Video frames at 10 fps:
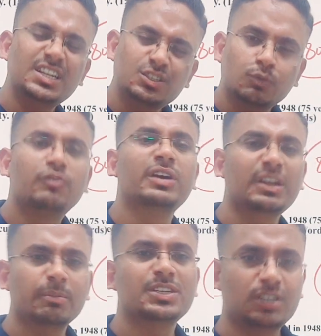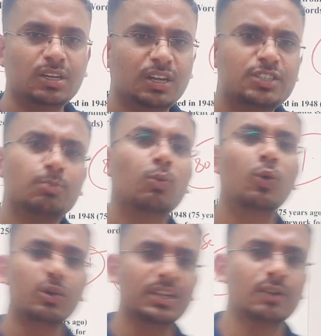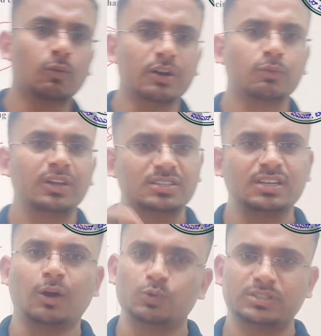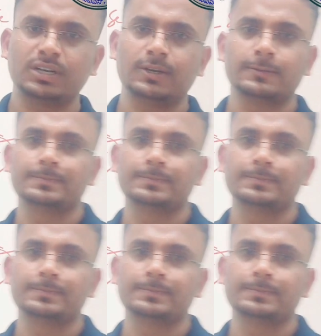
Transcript: it's more than what we see outside.